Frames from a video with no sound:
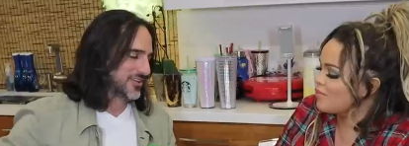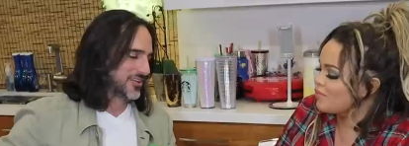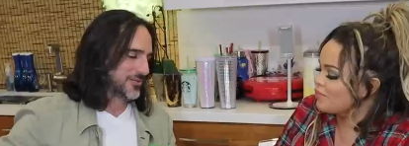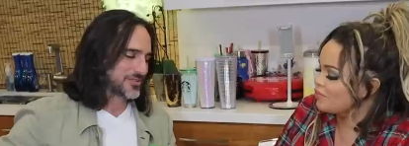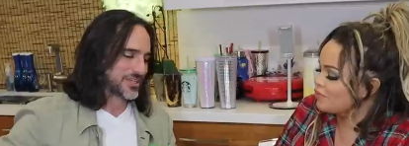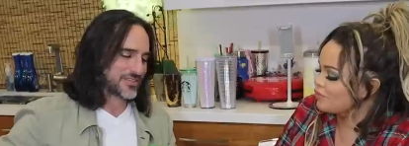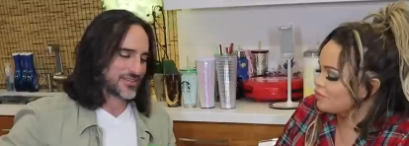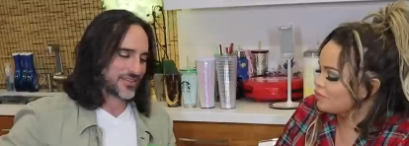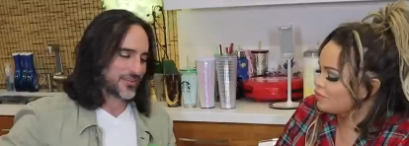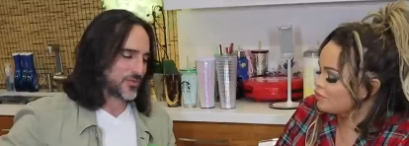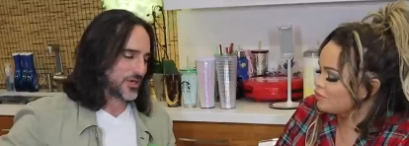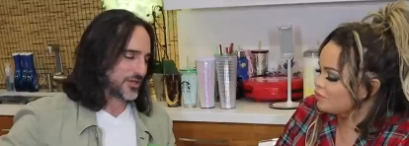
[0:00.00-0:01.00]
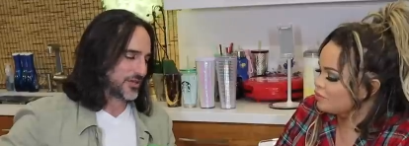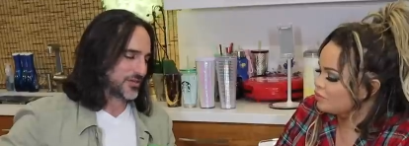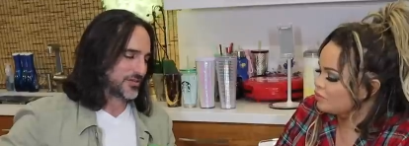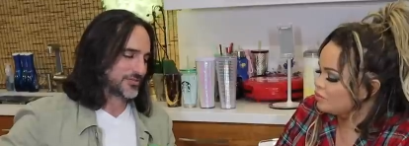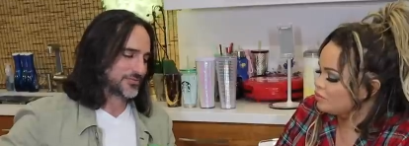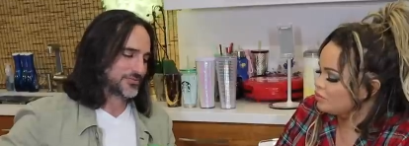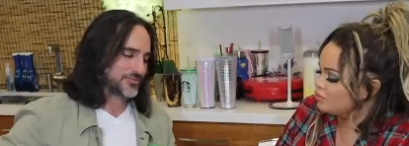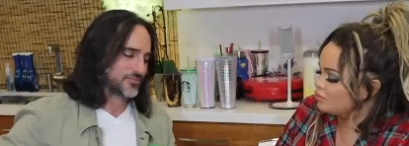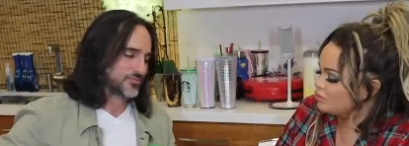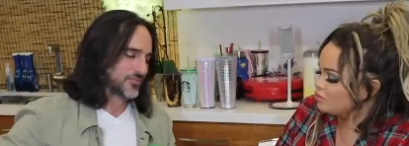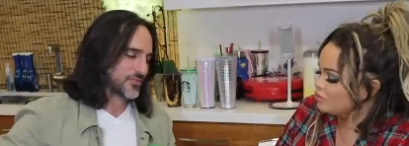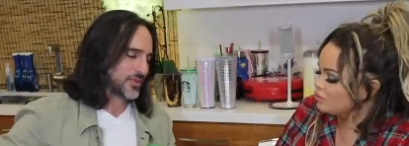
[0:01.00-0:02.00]
Speaker 1: No, I'm saying it's like the wine.
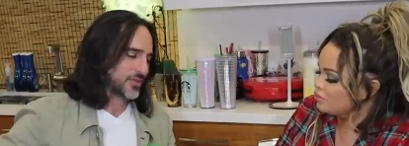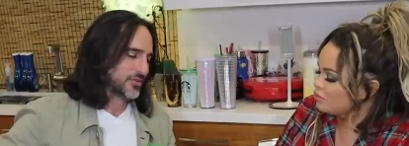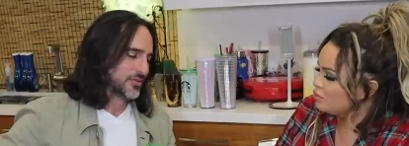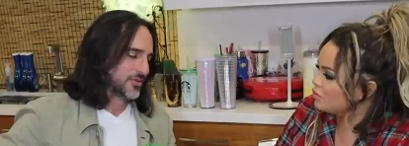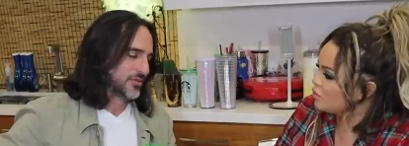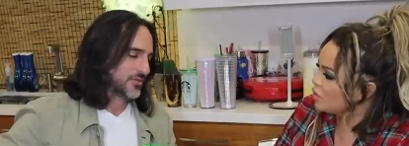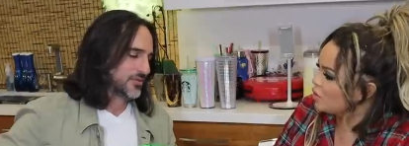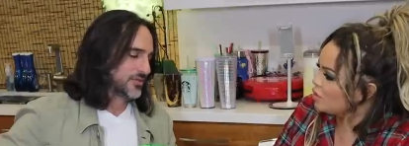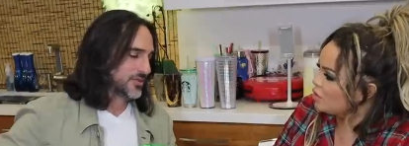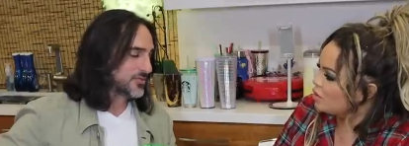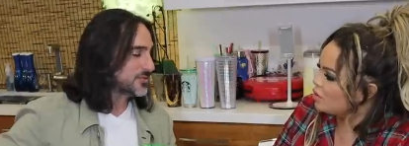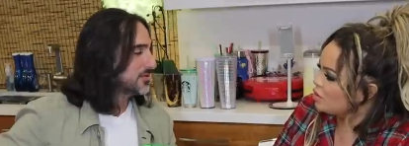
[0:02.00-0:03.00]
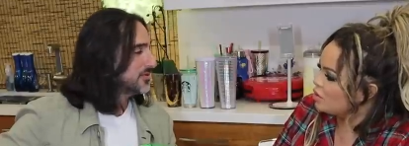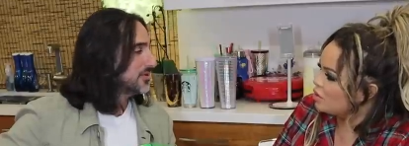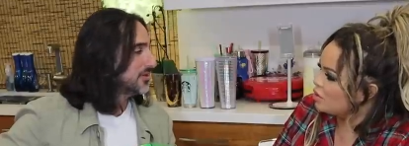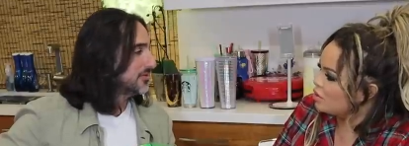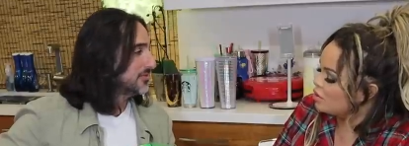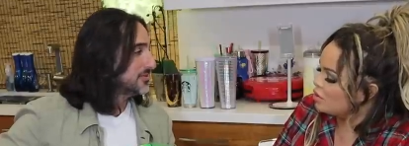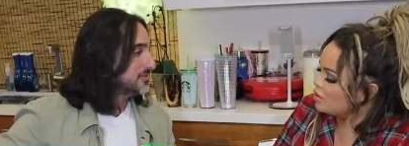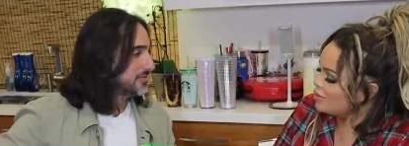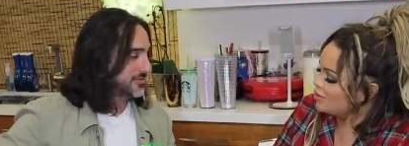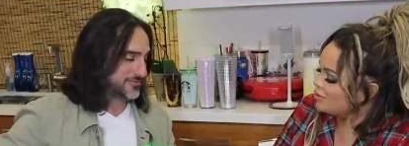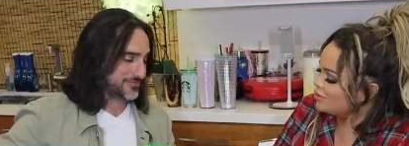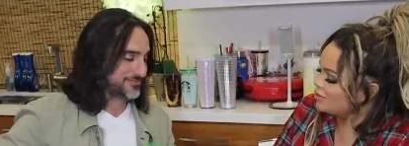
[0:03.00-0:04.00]
This was a good harvest.
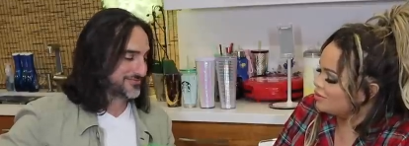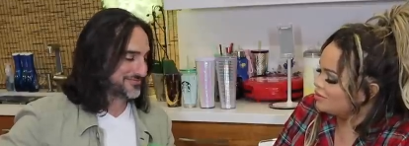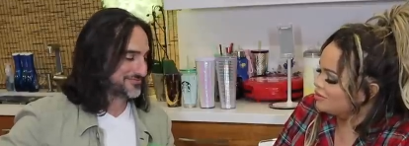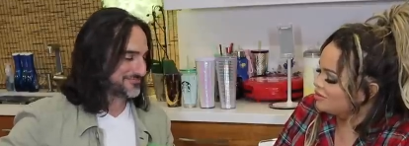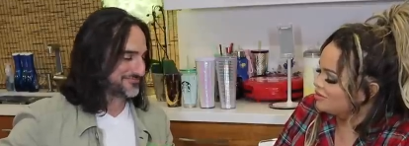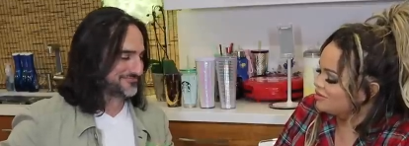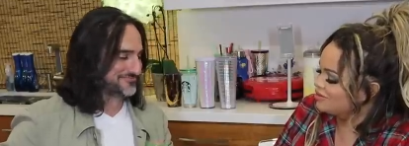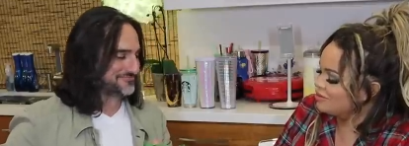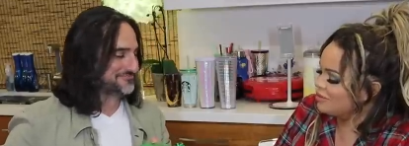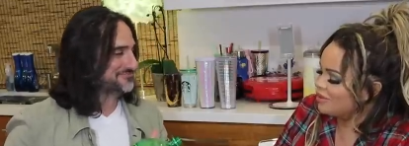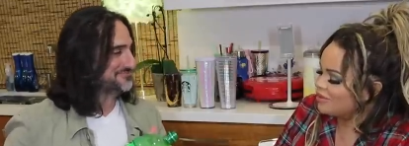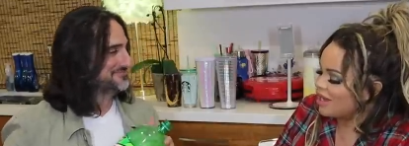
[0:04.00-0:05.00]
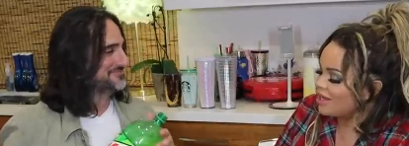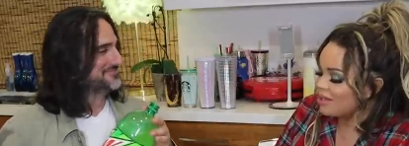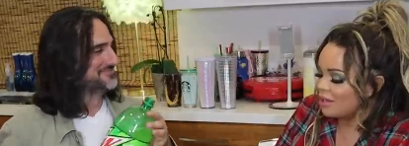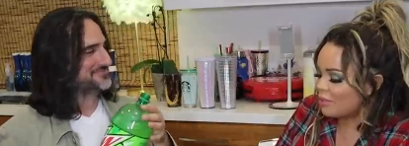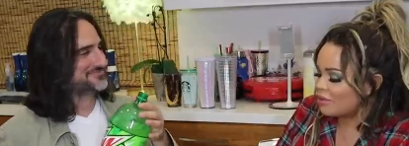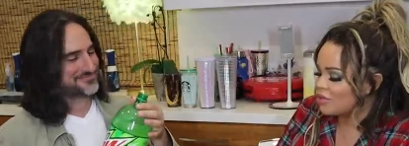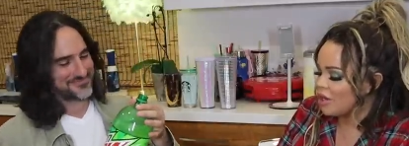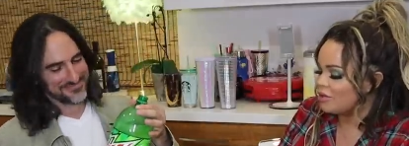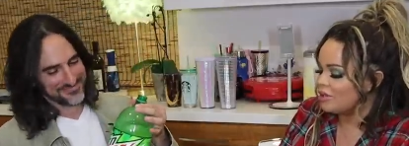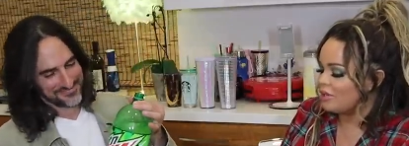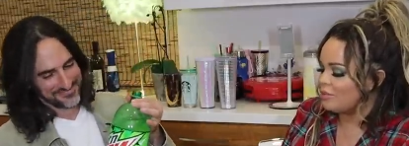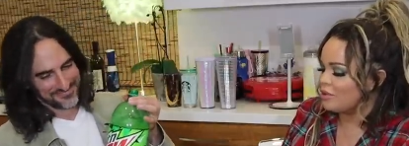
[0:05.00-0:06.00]
Speaker 2: I like Mountain Dew.
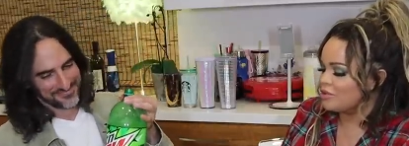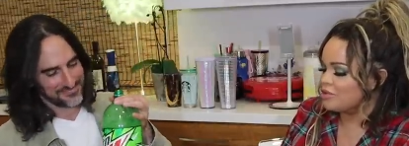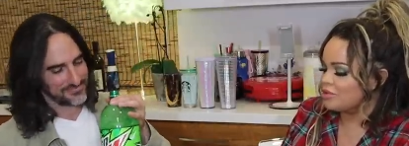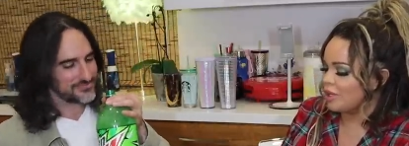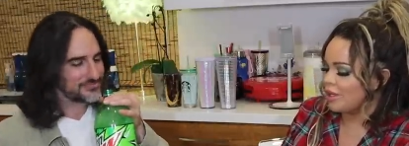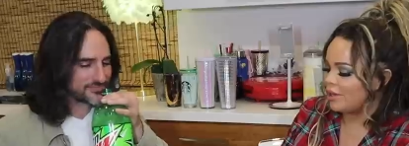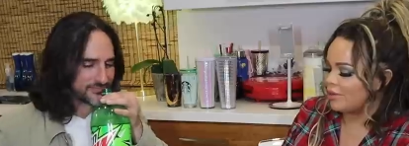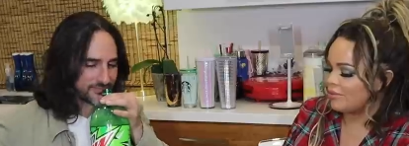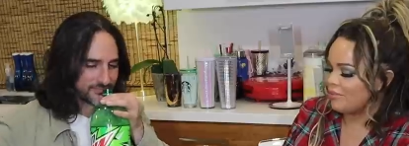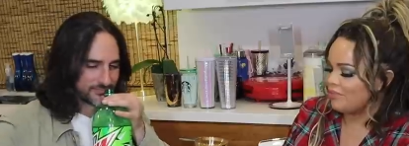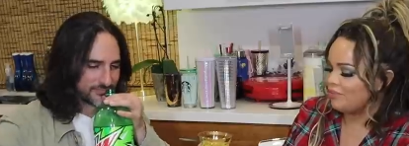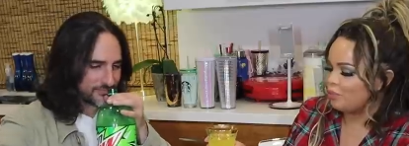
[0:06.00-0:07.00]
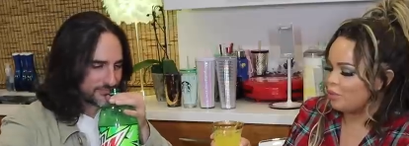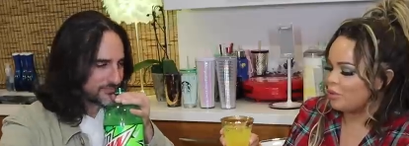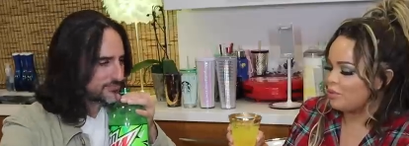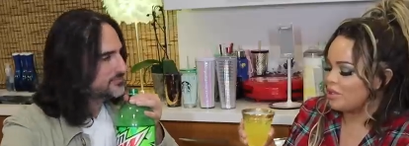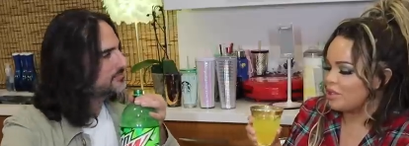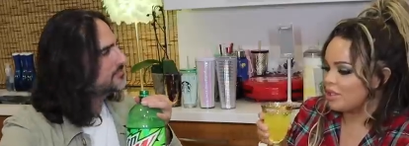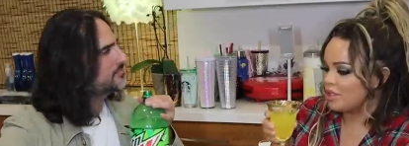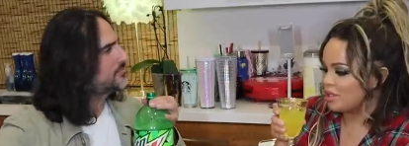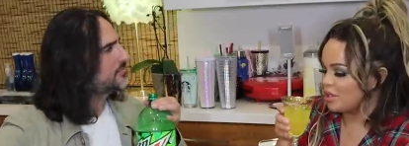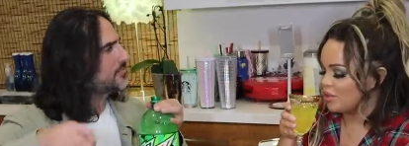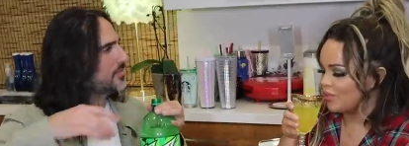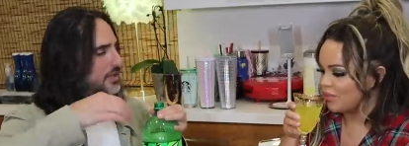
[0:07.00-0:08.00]
I like Mountain Dew like with pizza, I
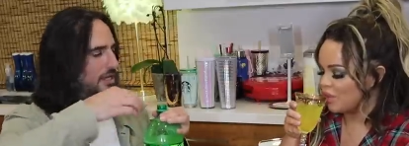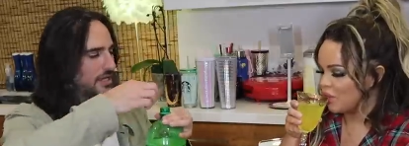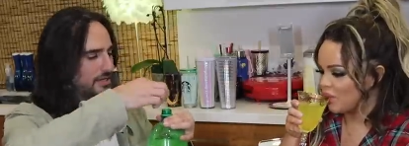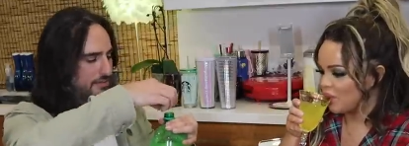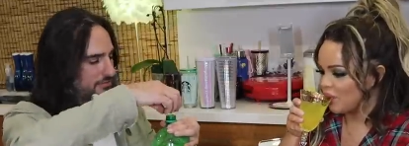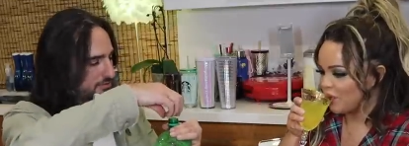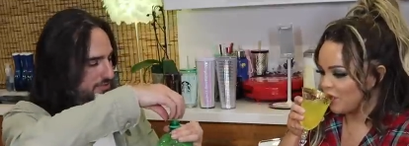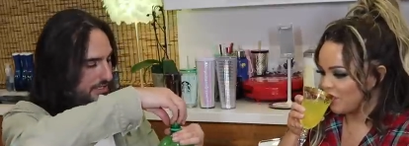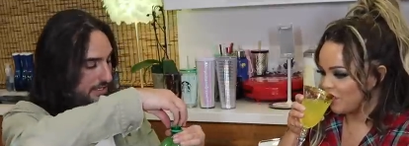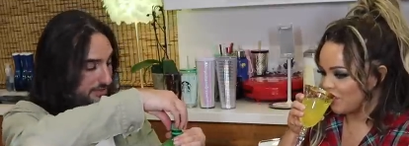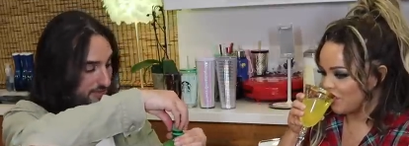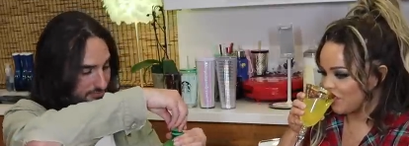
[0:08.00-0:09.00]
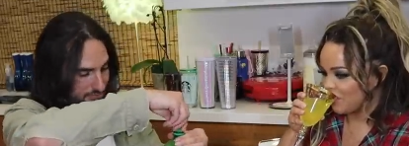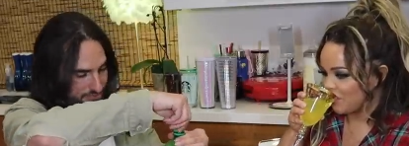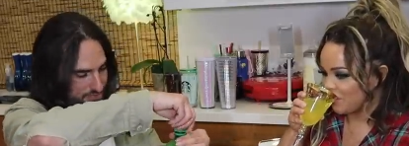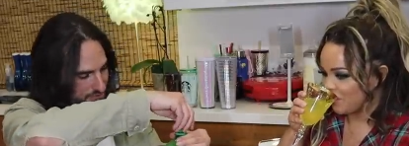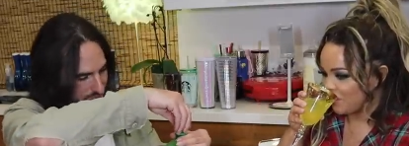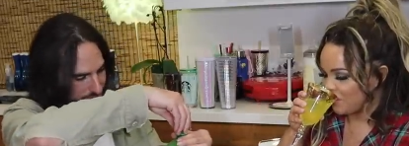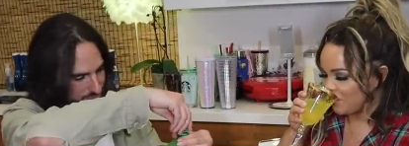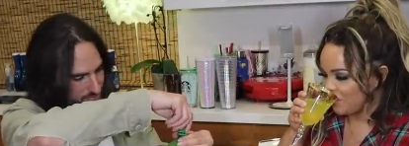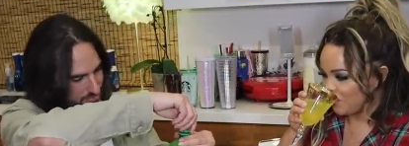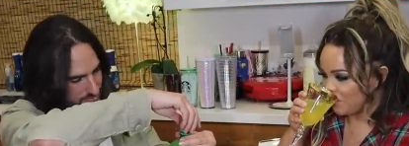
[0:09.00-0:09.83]
think.
Speaker 1: I never, I never drink Mountain